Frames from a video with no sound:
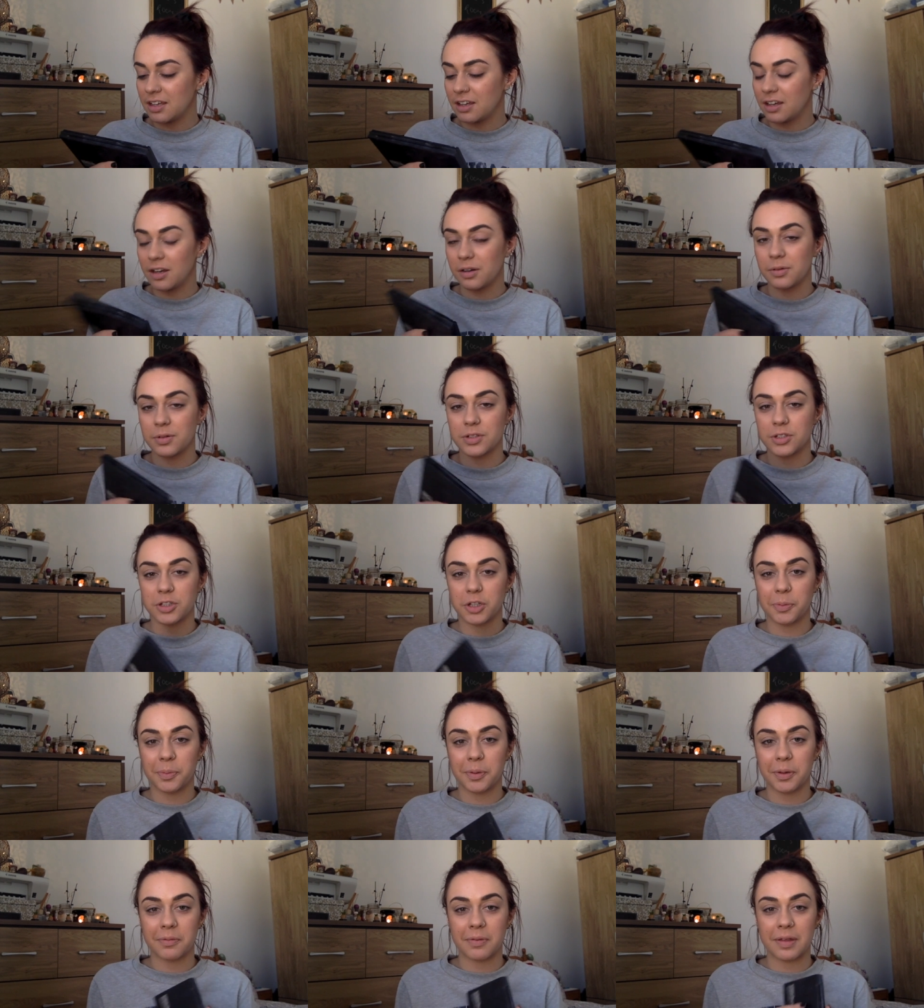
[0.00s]
I was
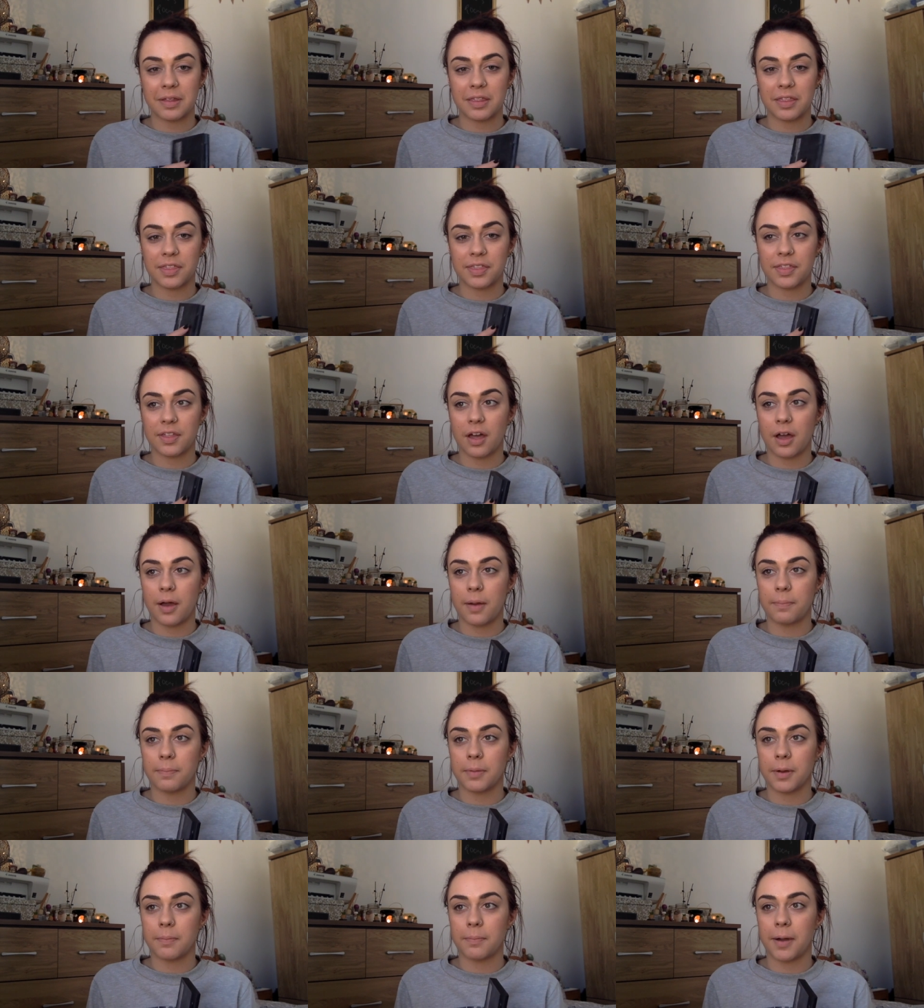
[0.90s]
shopping with
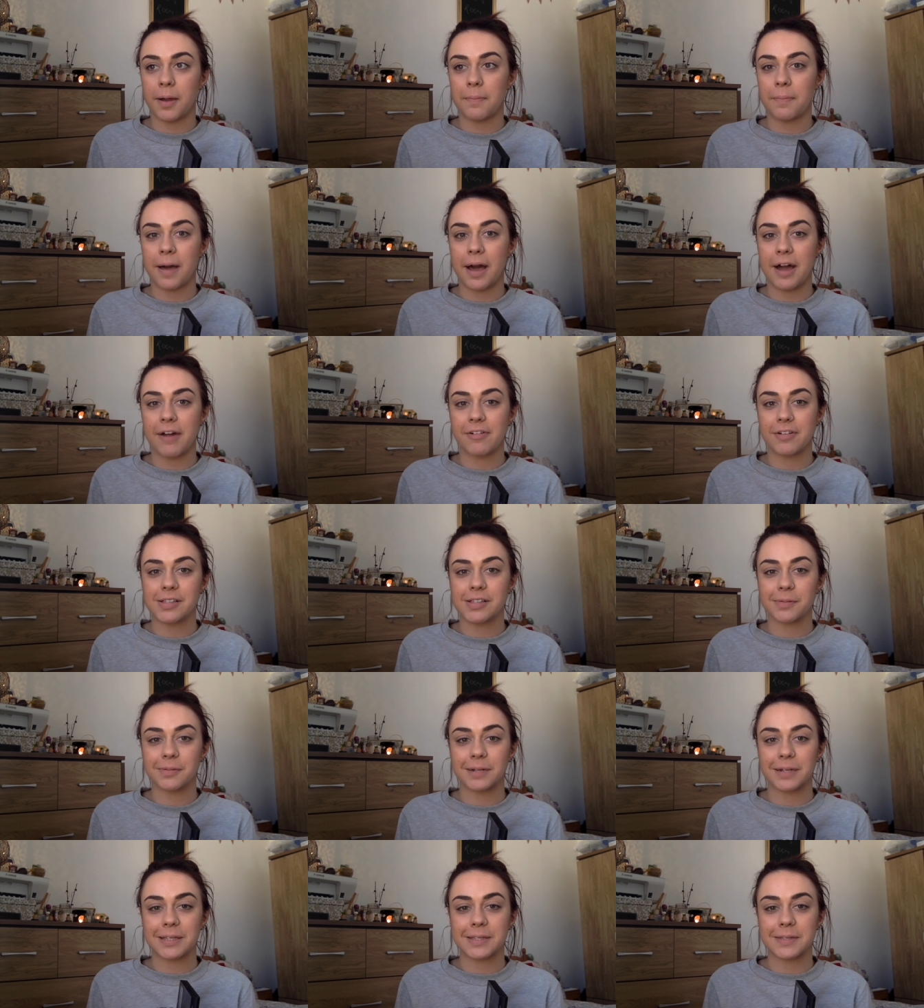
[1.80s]
my parents
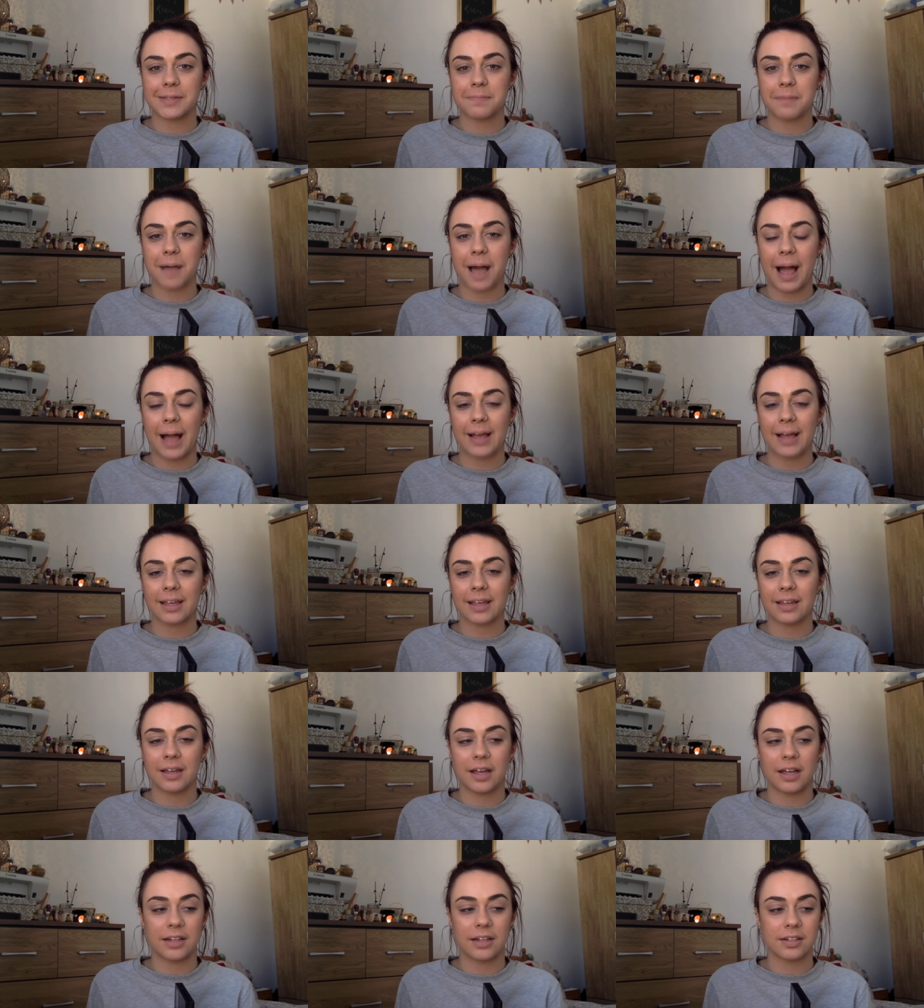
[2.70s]
and went into MAC,
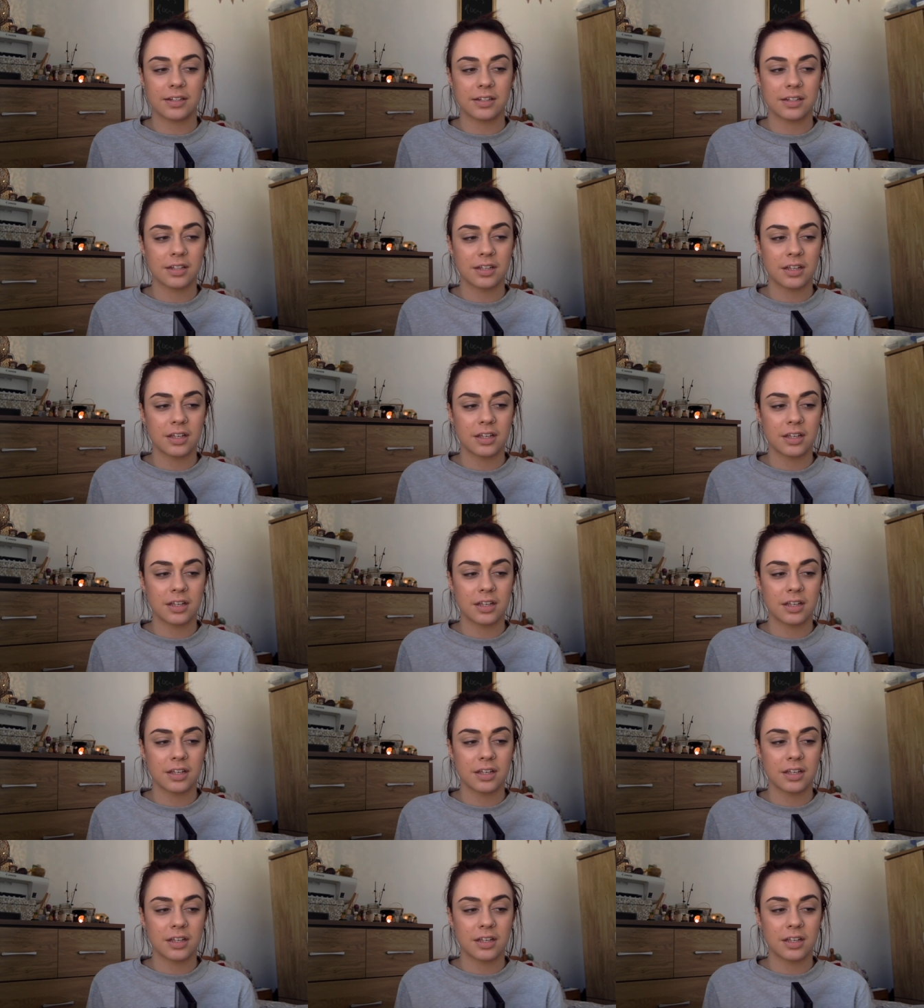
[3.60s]
and